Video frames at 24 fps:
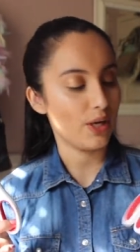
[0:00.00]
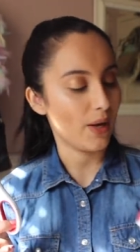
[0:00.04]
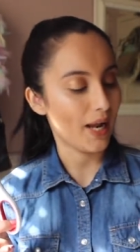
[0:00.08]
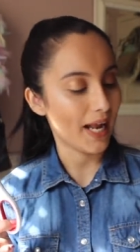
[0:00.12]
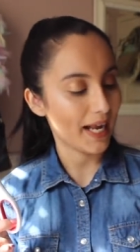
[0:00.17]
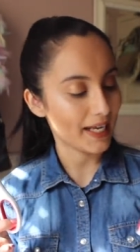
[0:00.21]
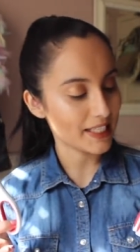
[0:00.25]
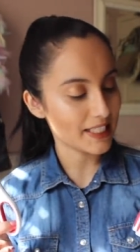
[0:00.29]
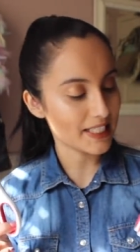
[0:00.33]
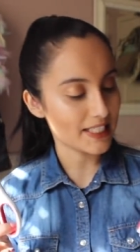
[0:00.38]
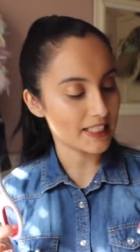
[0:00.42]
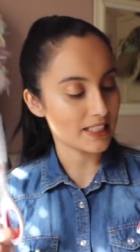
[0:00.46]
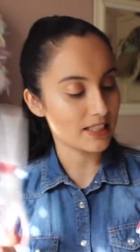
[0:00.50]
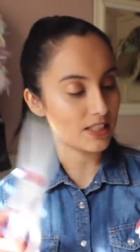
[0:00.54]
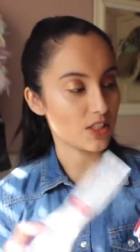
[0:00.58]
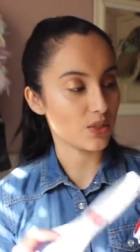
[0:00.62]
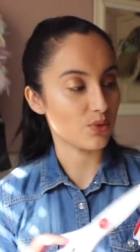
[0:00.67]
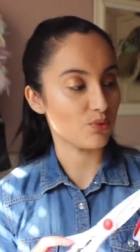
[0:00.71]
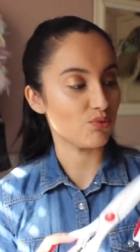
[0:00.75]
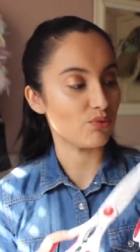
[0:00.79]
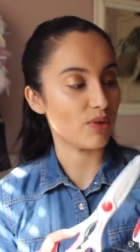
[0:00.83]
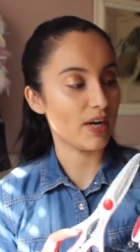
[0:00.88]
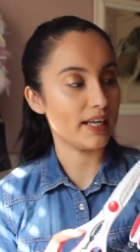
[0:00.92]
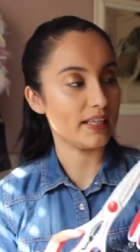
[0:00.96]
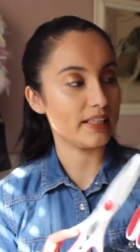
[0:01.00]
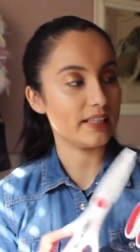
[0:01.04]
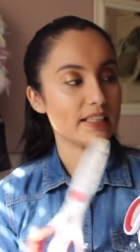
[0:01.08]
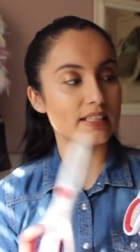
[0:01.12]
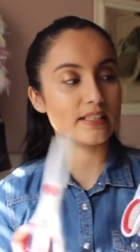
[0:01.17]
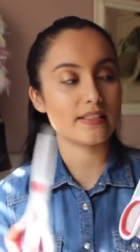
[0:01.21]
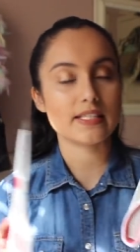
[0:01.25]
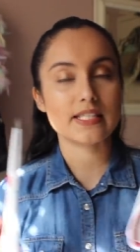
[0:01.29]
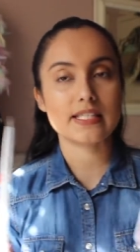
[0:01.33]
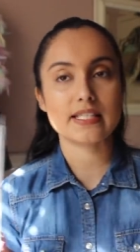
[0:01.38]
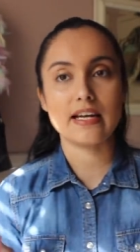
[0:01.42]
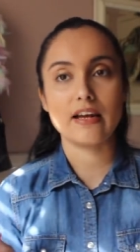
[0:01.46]
accents and writing
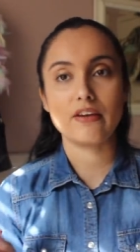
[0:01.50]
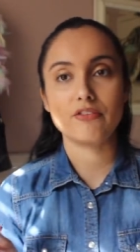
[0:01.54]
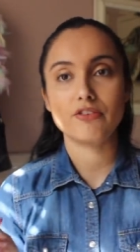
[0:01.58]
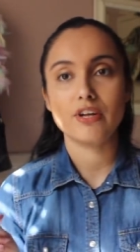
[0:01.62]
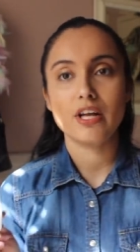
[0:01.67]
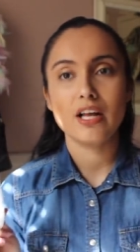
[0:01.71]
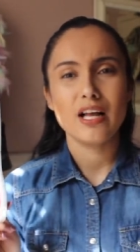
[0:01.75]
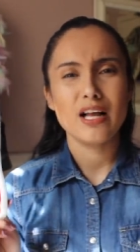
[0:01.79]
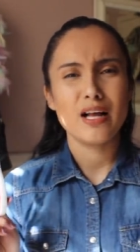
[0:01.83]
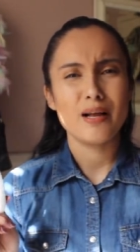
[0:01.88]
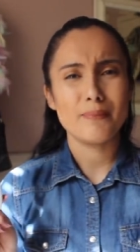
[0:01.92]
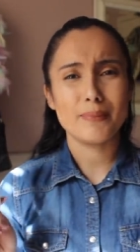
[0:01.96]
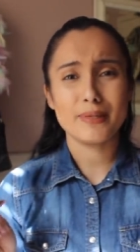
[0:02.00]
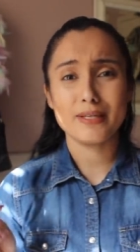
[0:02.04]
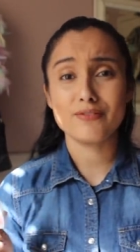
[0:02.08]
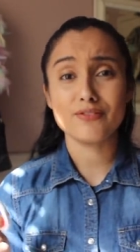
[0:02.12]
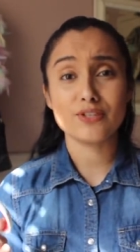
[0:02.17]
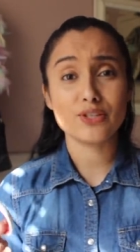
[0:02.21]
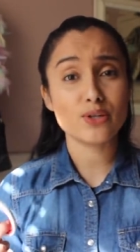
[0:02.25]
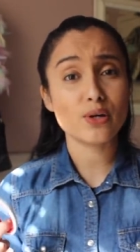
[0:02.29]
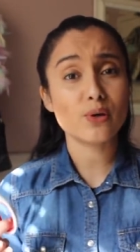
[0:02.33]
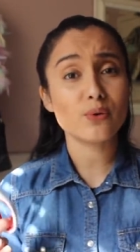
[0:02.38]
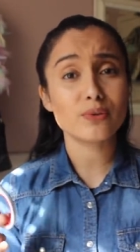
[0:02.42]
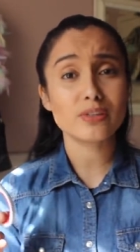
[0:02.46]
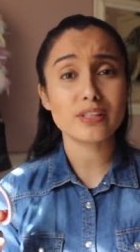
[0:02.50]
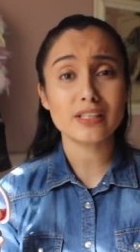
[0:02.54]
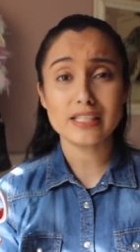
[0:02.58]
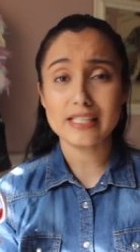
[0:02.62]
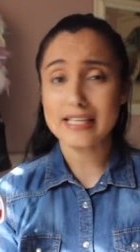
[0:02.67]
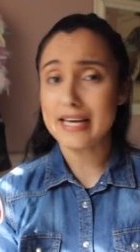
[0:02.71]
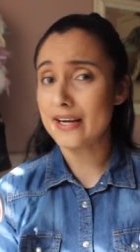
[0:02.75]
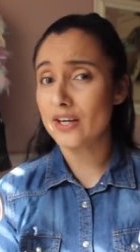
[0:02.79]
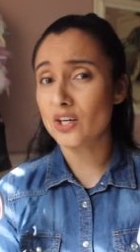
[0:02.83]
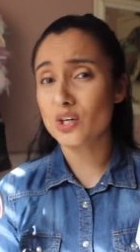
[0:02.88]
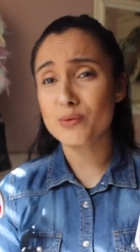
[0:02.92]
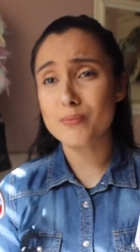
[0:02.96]
and stuff, but if you don't really
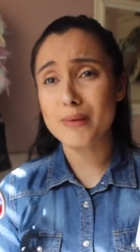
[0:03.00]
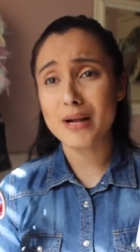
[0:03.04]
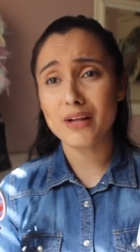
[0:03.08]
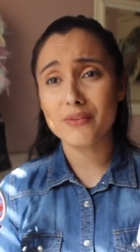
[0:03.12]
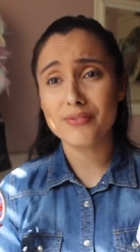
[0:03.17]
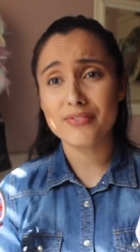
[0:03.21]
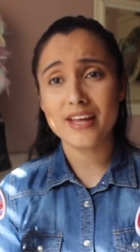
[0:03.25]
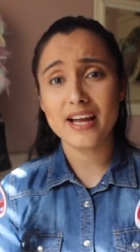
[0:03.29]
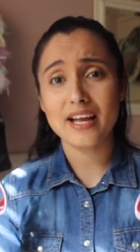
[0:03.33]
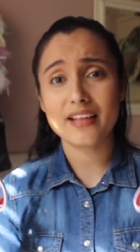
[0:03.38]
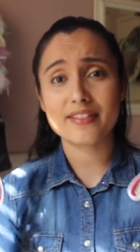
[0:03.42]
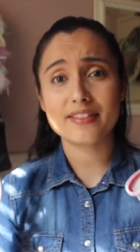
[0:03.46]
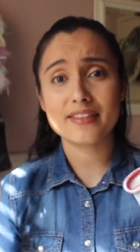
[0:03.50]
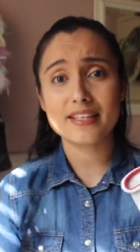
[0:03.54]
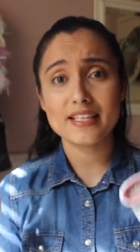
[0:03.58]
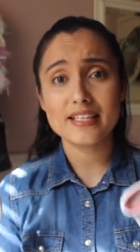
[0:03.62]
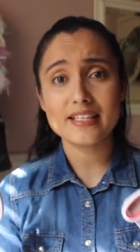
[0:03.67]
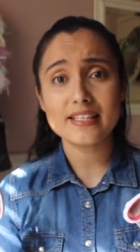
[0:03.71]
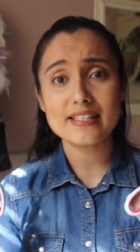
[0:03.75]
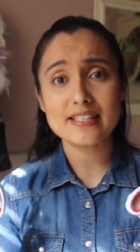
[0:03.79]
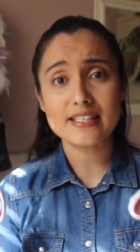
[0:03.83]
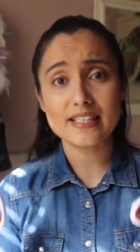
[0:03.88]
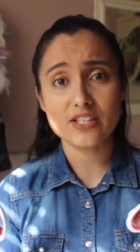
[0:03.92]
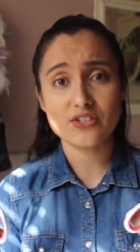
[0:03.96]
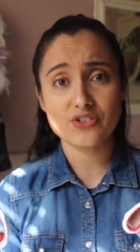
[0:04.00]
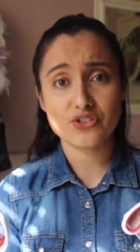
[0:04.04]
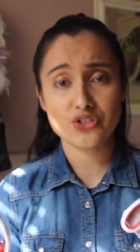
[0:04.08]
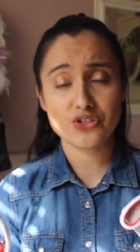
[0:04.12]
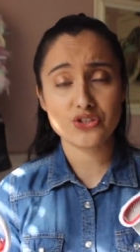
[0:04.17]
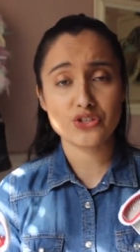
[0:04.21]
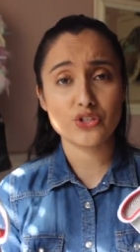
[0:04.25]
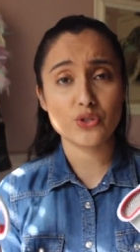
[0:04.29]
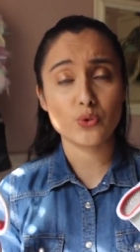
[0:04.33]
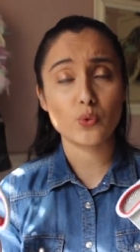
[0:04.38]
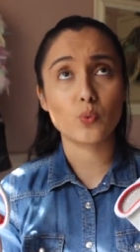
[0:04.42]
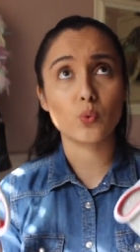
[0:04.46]
care about that, these
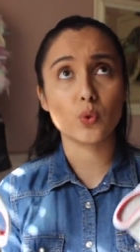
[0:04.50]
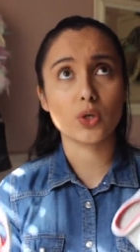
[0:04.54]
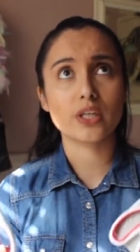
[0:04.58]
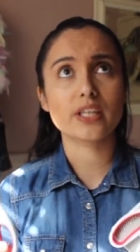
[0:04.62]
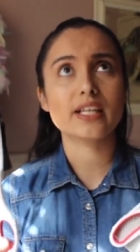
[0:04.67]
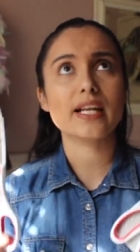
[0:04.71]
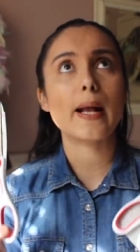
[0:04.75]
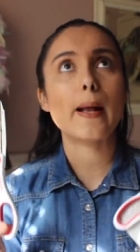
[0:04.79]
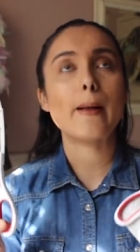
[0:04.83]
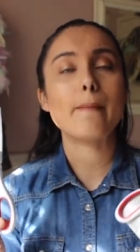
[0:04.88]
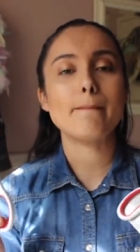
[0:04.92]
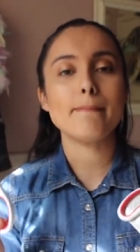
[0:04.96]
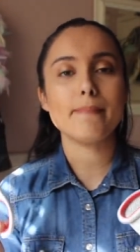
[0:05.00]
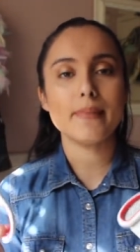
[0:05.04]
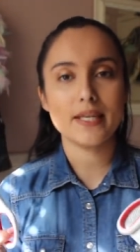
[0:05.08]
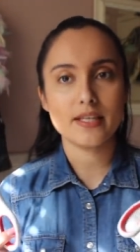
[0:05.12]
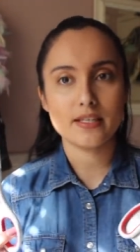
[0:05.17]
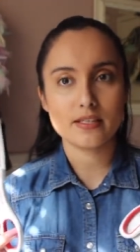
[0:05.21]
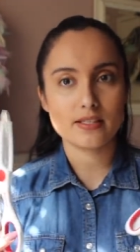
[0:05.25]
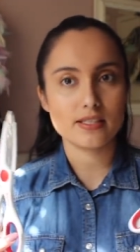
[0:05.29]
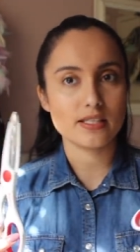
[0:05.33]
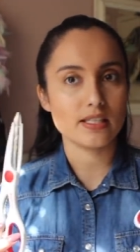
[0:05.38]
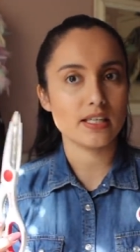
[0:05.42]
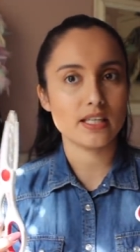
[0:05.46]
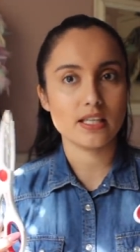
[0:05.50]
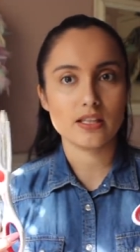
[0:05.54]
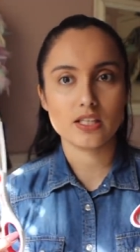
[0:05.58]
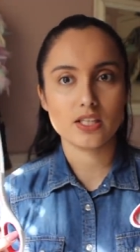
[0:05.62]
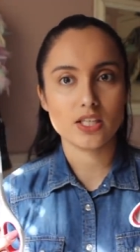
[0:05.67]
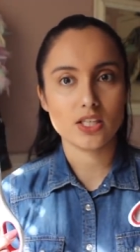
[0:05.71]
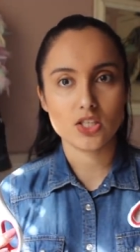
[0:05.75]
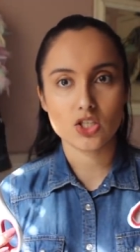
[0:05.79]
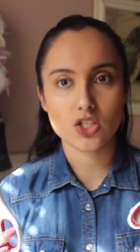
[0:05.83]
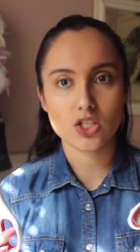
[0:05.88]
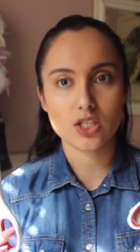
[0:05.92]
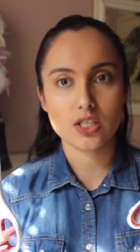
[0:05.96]
scissors work amazing in the
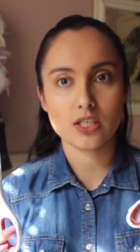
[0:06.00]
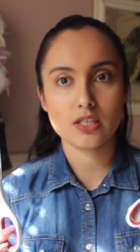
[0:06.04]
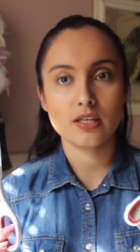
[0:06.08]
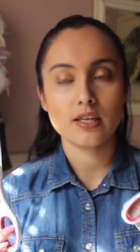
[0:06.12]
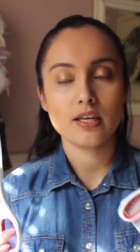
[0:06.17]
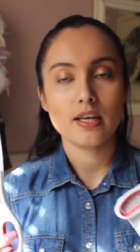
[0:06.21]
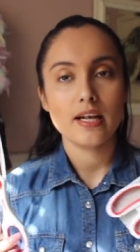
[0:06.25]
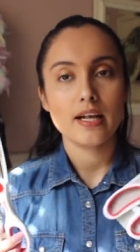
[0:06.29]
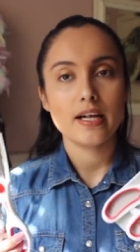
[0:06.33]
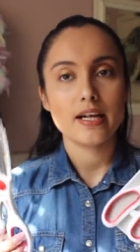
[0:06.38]
kitchen,